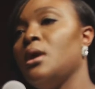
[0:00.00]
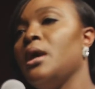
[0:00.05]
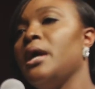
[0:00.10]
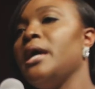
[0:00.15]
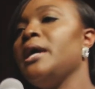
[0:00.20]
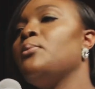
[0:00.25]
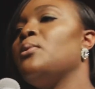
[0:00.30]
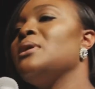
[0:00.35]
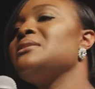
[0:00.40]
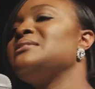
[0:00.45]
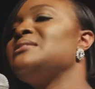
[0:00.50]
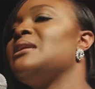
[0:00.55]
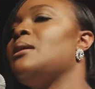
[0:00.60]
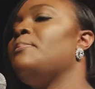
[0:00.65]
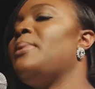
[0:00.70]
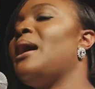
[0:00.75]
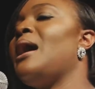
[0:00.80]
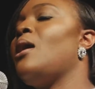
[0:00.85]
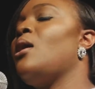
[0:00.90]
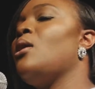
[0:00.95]
It wasn't
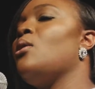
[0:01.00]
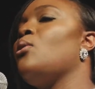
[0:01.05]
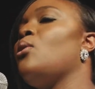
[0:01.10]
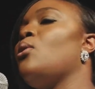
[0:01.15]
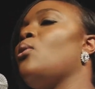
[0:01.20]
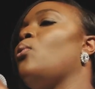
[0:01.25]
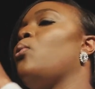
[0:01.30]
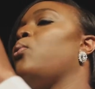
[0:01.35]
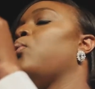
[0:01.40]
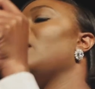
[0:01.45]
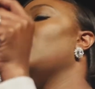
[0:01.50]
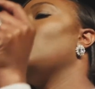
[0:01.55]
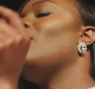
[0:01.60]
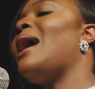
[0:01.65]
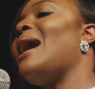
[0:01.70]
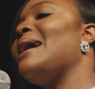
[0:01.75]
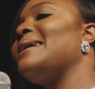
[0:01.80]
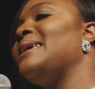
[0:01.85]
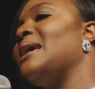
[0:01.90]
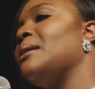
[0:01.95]
about, will
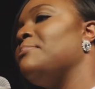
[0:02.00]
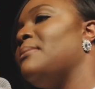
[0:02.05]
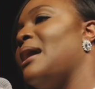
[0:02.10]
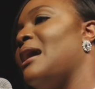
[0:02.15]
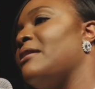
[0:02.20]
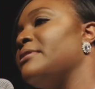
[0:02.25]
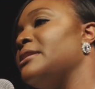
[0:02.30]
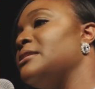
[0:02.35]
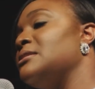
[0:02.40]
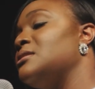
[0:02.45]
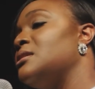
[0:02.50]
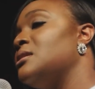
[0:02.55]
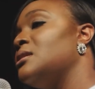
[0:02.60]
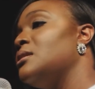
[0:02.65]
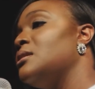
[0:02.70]
I get married?